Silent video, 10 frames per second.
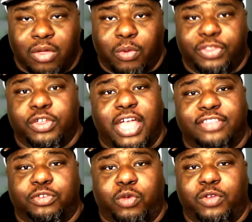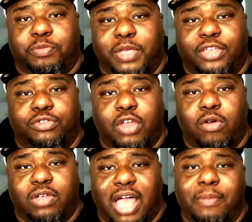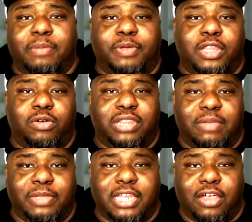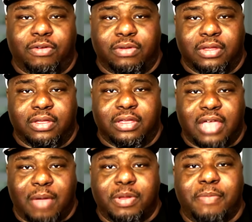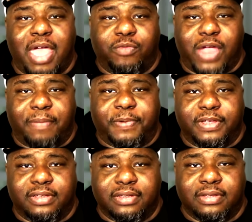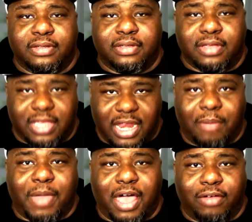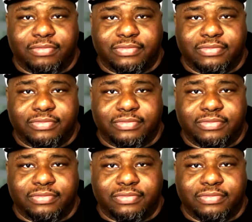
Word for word: Whether you guys agree with me or you don't, comment below and let me know. I'm the Madd Rapper and I'm out.